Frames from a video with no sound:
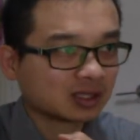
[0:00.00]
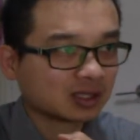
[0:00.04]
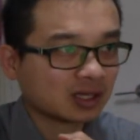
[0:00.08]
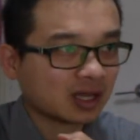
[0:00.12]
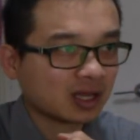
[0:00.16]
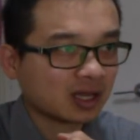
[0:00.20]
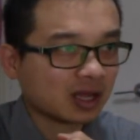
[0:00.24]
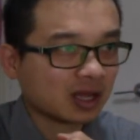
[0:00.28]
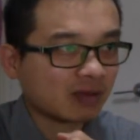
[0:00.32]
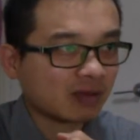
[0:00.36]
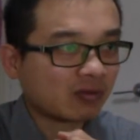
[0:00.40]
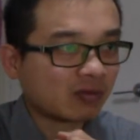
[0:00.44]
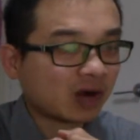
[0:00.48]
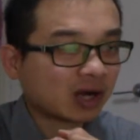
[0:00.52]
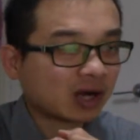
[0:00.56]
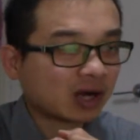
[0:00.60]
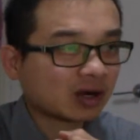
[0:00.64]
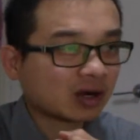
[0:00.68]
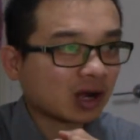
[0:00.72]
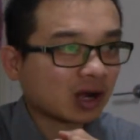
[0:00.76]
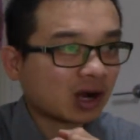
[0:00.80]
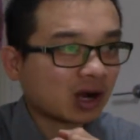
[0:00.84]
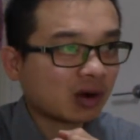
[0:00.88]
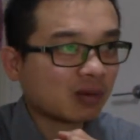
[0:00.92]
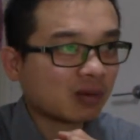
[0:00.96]
It
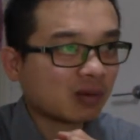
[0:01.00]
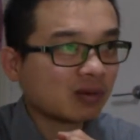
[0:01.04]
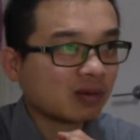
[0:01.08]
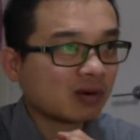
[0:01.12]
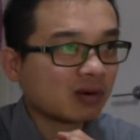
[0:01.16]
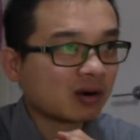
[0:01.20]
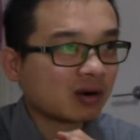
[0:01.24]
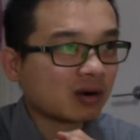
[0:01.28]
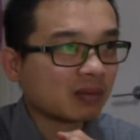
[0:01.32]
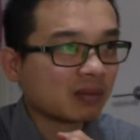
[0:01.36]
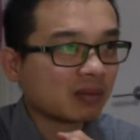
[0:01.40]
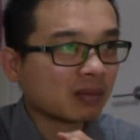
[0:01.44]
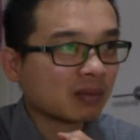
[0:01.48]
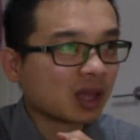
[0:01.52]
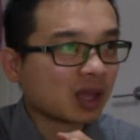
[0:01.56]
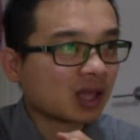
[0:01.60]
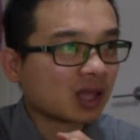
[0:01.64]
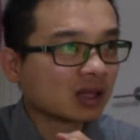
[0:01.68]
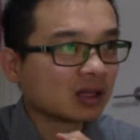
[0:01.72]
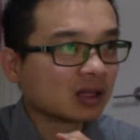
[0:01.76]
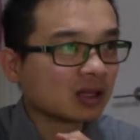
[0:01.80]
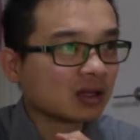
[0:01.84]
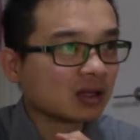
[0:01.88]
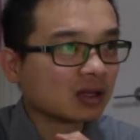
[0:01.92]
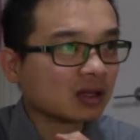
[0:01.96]
runs our
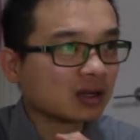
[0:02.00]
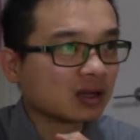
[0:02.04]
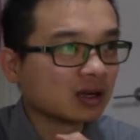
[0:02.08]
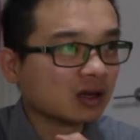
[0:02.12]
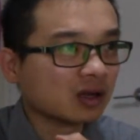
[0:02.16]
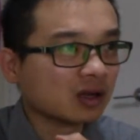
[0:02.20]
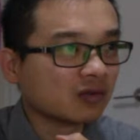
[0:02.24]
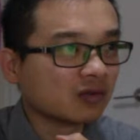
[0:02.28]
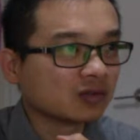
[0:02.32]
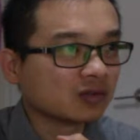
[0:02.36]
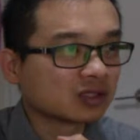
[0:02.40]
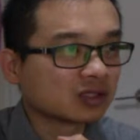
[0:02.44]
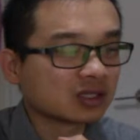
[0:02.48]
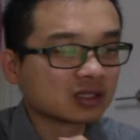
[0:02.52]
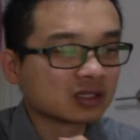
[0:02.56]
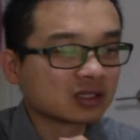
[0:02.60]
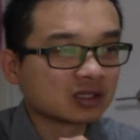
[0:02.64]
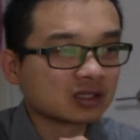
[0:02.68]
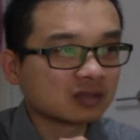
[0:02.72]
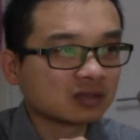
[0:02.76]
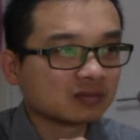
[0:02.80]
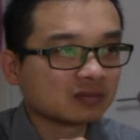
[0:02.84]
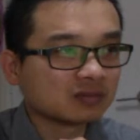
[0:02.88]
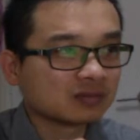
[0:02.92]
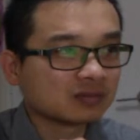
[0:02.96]
main nervous
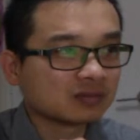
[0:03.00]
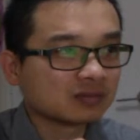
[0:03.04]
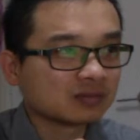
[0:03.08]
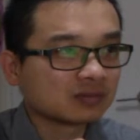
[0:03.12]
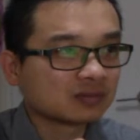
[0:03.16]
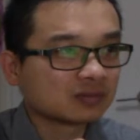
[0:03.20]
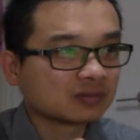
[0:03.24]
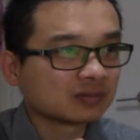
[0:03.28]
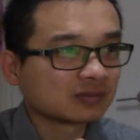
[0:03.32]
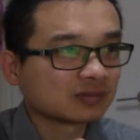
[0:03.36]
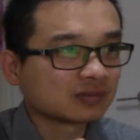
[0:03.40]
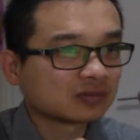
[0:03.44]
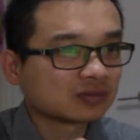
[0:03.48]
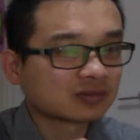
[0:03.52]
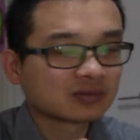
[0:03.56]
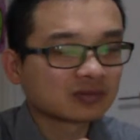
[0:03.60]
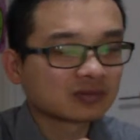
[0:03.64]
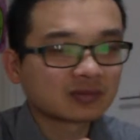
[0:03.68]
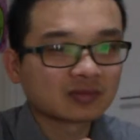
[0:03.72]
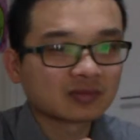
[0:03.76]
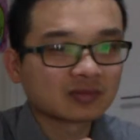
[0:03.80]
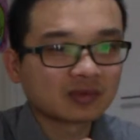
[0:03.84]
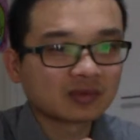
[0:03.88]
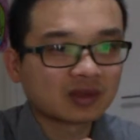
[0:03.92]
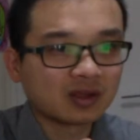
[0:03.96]
system.
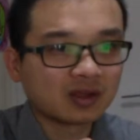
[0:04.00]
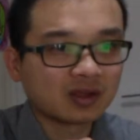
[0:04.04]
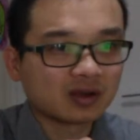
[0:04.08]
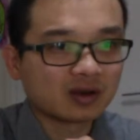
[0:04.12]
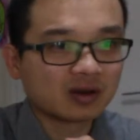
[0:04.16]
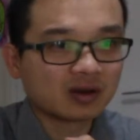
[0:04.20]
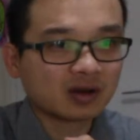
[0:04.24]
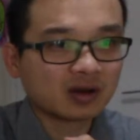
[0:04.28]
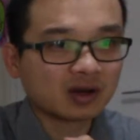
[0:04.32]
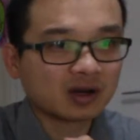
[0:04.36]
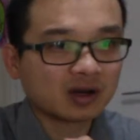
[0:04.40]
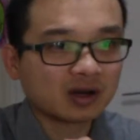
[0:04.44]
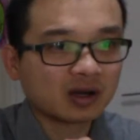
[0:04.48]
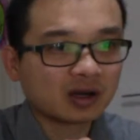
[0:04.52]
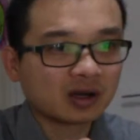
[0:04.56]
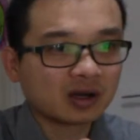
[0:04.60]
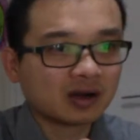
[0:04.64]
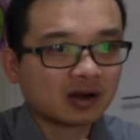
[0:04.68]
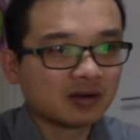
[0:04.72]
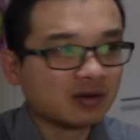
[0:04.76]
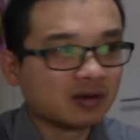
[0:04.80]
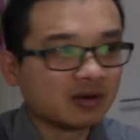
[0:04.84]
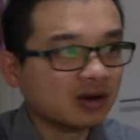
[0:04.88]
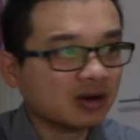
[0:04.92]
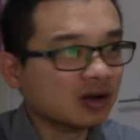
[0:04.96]

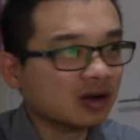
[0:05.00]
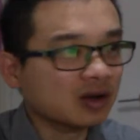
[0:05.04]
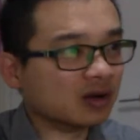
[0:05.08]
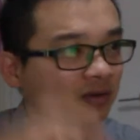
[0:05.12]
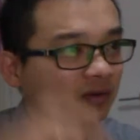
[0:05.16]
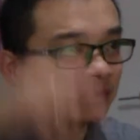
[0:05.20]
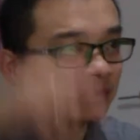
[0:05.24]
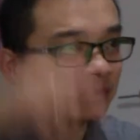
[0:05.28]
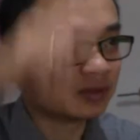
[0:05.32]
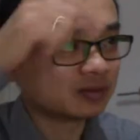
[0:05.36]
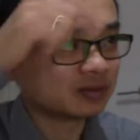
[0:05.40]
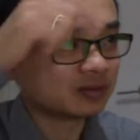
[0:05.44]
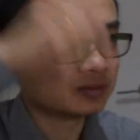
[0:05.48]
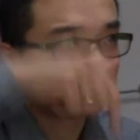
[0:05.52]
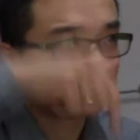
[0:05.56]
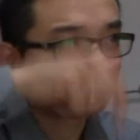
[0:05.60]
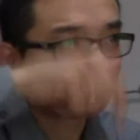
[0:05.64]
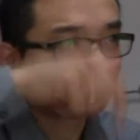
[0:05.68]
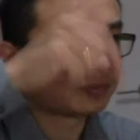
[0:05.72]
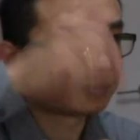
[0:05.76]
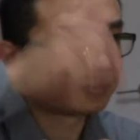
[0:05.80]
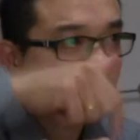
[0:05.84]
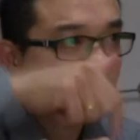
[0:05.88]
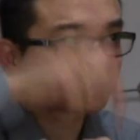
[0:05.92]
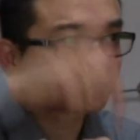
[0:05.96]
A nerve
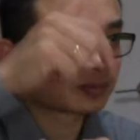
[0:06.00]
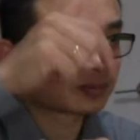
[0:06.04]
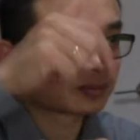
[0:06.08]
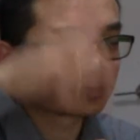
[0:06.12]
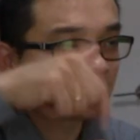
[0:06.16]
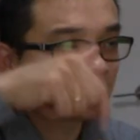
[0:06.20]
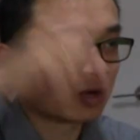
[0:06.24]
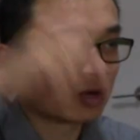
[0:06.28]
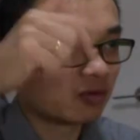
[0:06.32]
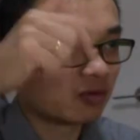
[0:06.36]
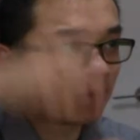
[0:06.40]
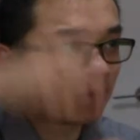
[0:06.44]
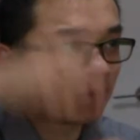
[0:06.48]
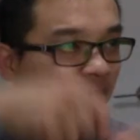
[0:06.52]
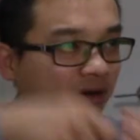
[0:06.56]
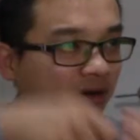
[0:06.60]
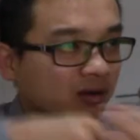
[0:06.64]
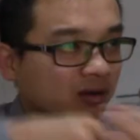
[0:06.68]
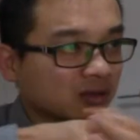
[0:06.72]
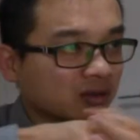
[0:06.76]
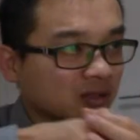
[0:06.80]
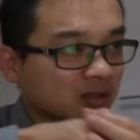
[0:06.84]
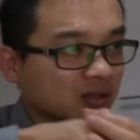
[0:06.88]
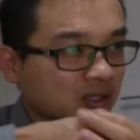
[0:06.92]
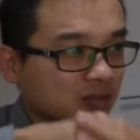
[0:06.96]
run
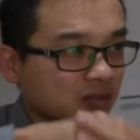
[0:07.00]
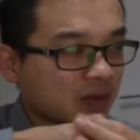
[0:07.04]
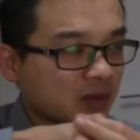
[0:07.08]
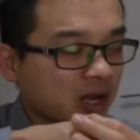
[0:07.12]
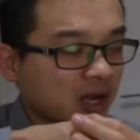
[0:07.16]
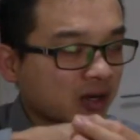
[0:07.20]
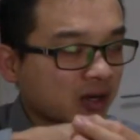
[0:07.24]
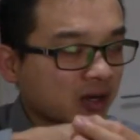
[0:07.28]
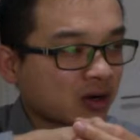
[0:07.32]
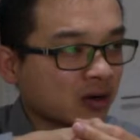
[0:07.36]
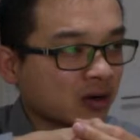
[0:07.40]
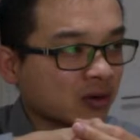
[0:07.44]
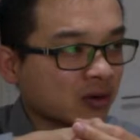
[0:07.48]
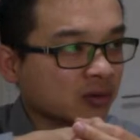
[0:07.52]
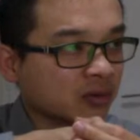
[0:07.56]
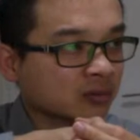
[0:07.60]
on the spinal cord.